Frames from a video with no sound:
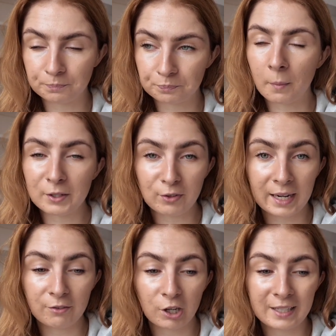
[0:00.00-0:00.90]
So on my
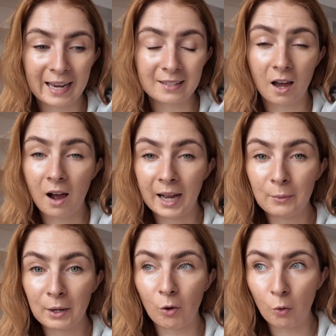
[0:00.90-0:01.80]
training run days, I
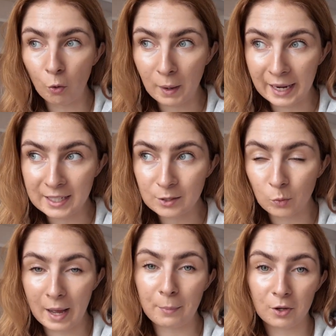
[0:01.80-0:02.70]
will always,
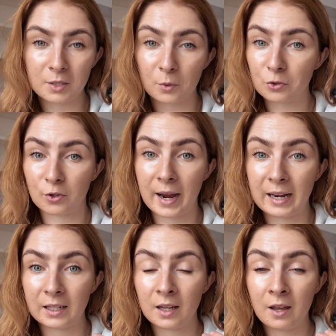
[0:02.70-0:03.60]
where possible,
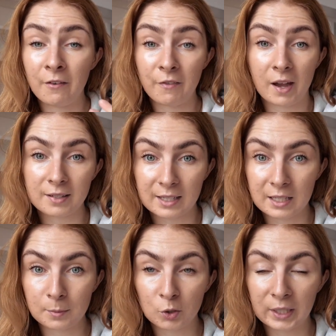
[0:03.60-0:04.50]
train first thing
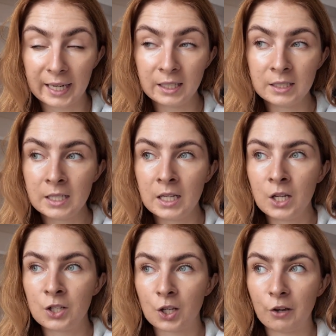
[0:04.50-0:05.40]
in the morning.
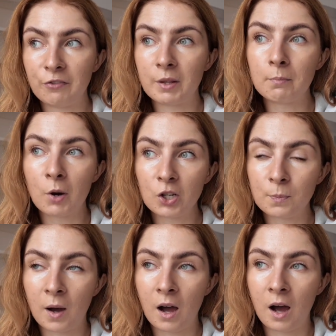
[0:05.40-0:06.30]
So for the
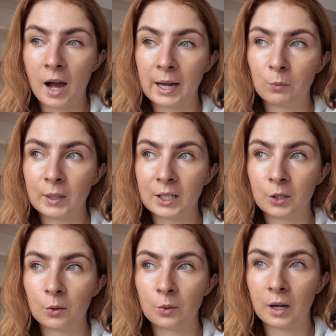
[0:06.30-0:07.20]
most part, I
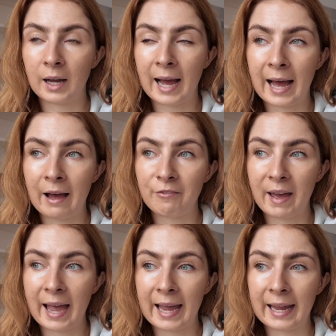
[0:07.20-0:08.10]
will have
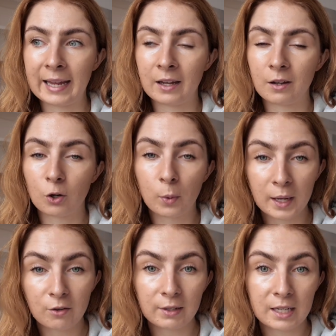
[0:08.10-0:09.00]
a
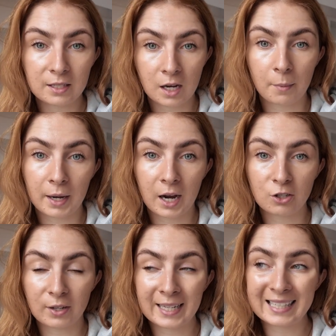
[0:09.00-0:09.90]
quick release
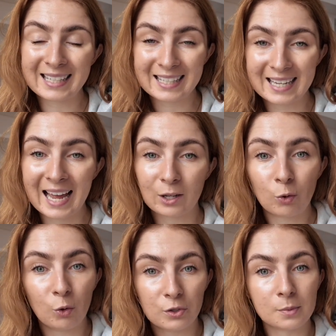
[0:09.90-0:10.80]
carbohydrate snack
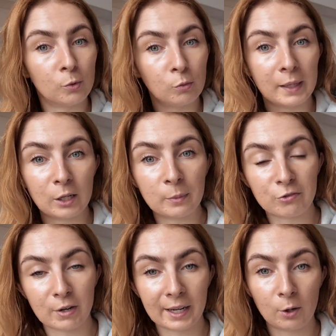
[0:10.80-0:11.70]
or small meal
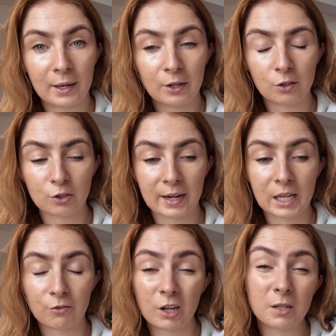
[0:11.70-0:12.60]
before I go out on a
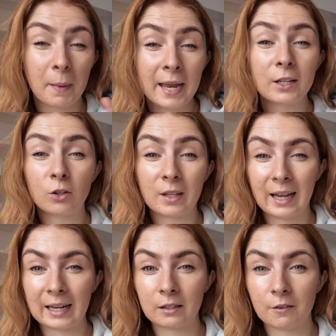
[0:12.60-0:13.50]
training run, depending on the
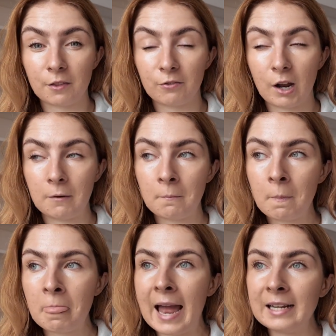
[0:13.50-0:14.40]
length of the run.
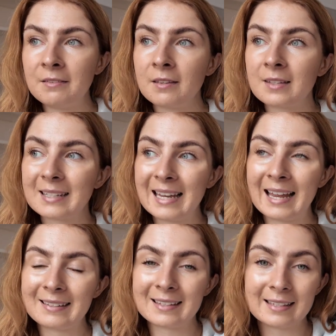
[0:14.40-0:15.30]
Anything that's
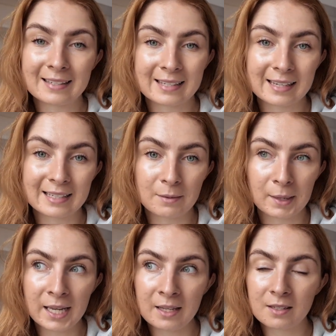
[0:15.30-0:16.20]
less than 60
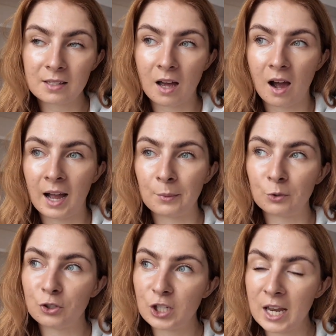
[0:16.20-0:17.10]
minutes, I
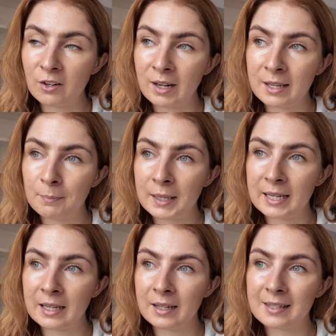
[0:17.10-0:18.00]
will generally
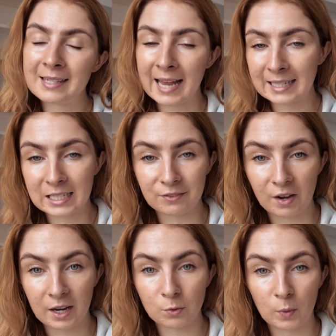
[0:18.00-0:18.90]
be
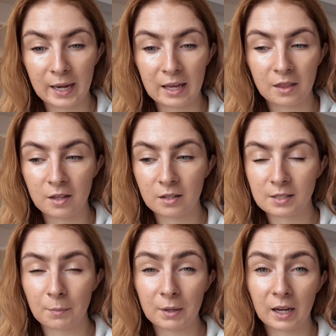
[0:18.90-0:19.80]
satisfied with
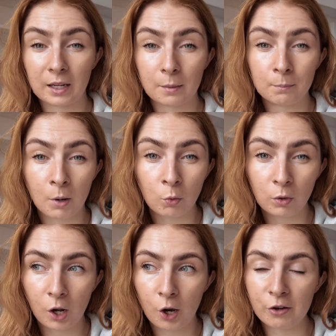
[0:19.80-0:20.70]
something like
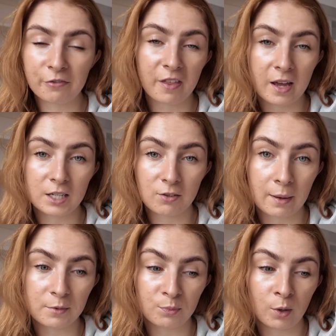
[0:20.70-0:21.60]
malt loaf, 30
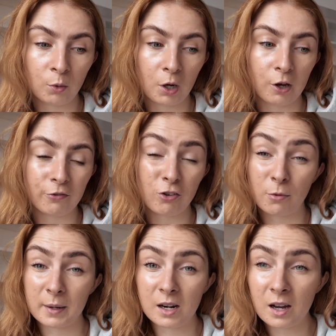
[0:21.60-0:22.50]
grams malt loaf, or
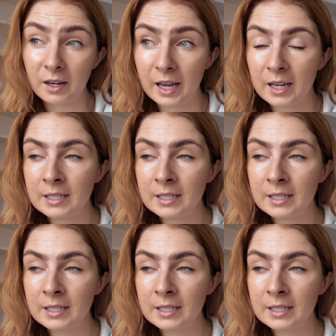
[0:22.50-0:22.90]
a banana.